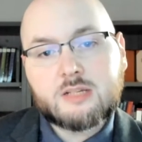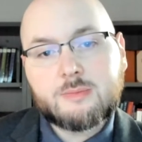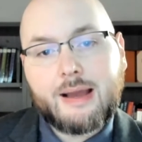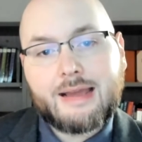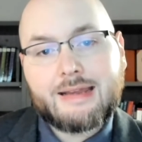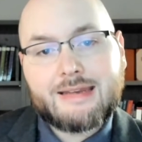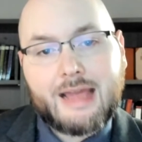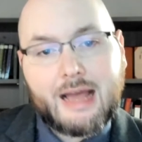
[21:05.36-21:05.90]
by
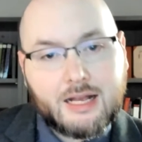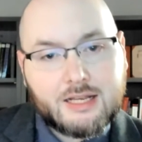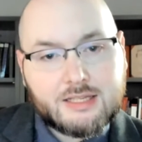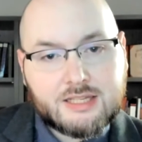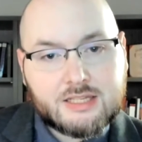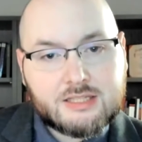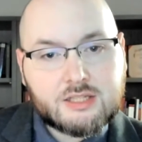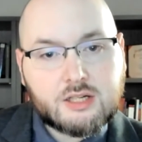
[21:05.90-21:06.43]

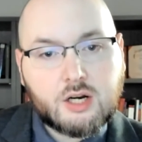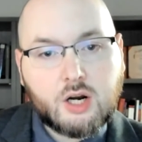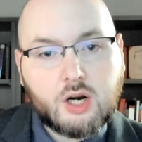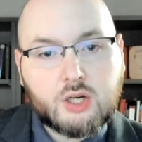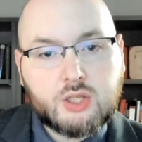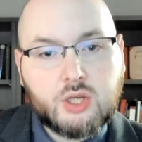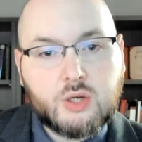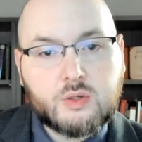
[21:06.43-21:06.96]
analysis or
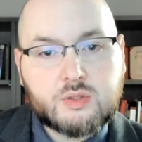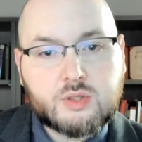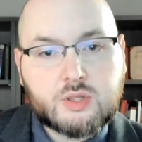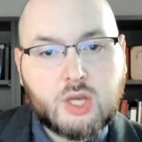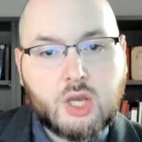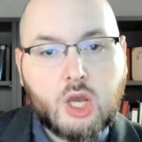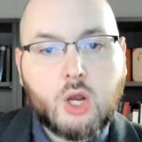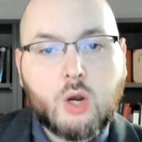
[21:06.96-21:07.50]
use
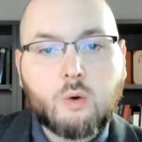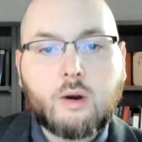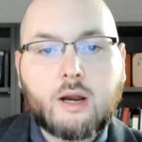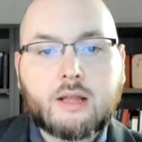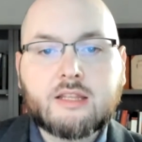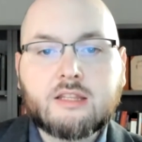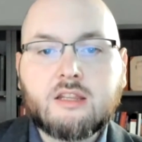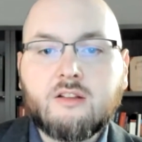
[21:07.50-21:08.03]

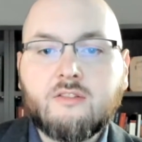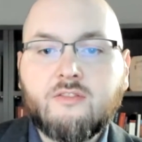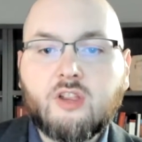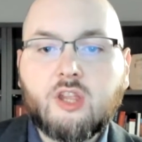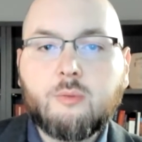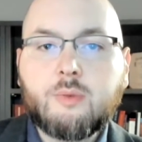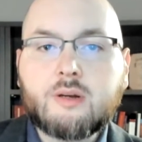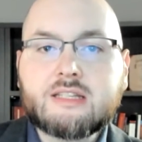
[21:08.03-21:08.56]
rather than a
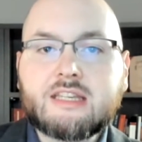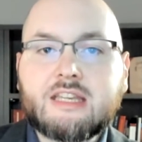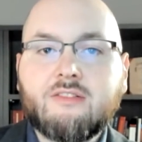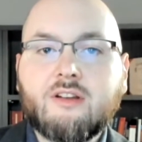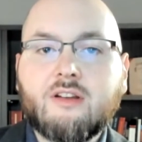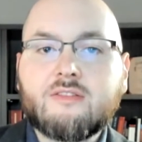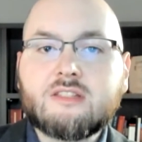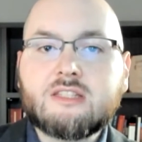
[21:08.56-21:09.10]
fully present
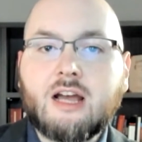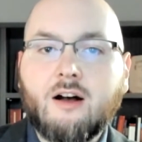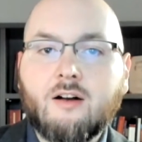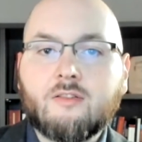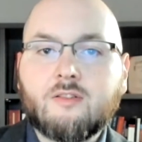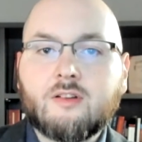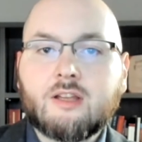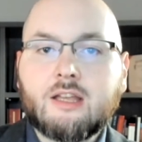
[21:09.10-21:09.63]
giving of self
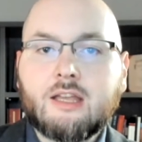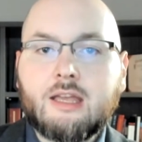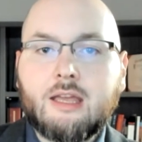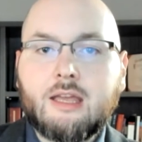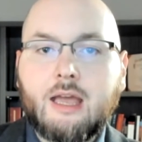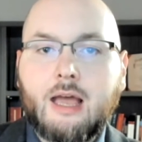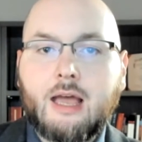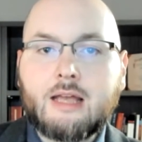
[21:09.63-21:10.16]

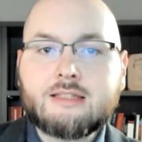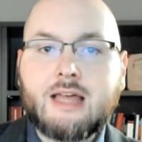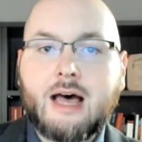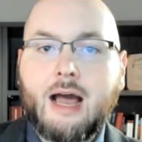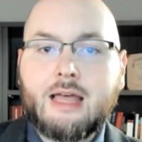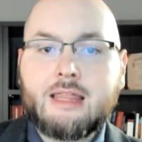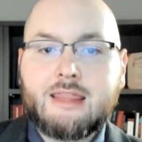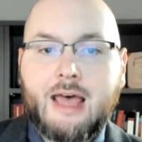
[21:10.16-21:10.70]
as the
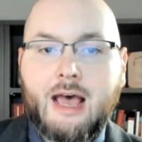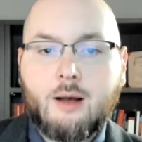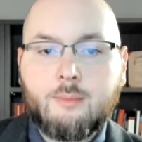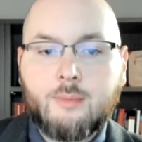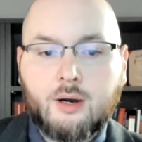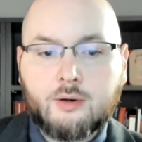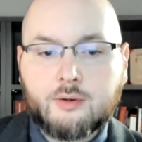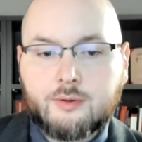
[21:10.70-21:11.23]
I-thou
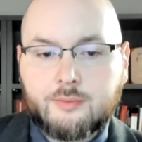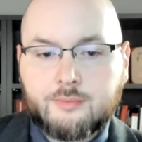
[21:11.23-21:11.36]
mode.